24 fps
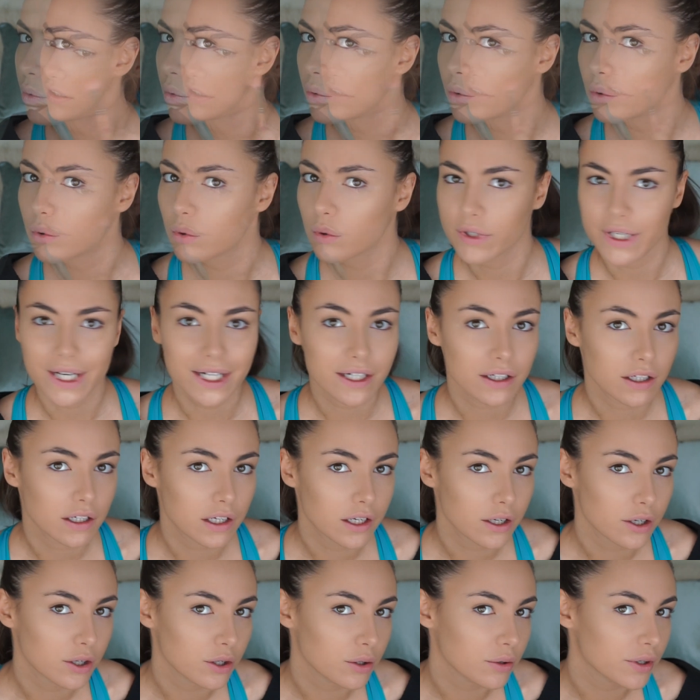Ooh, that
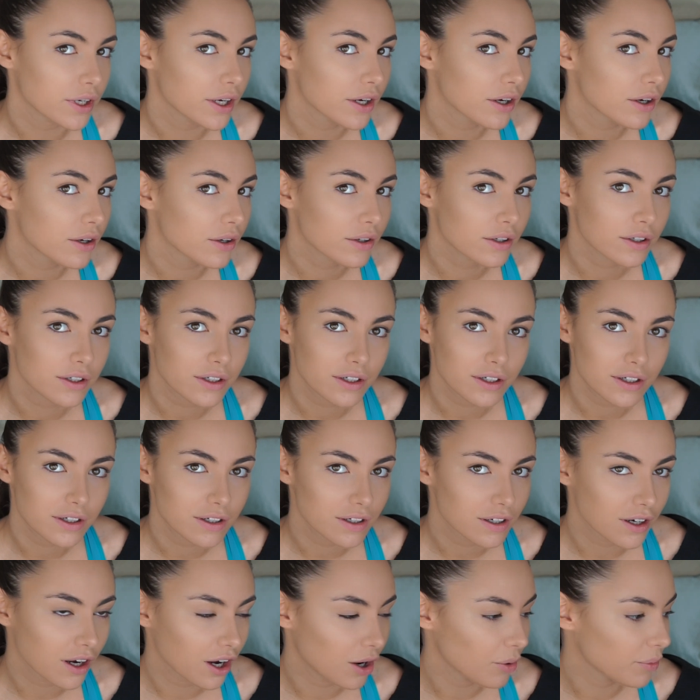glow though.
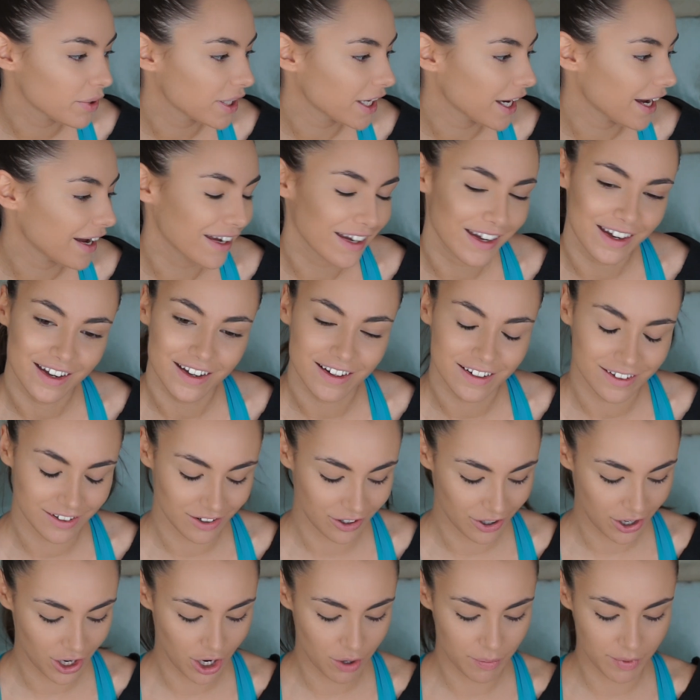Are we getting it?
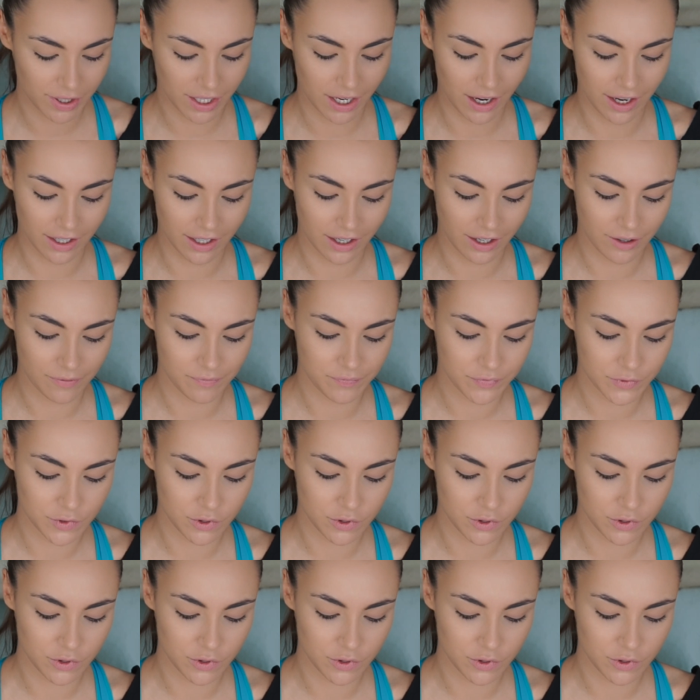I hope we're getting it.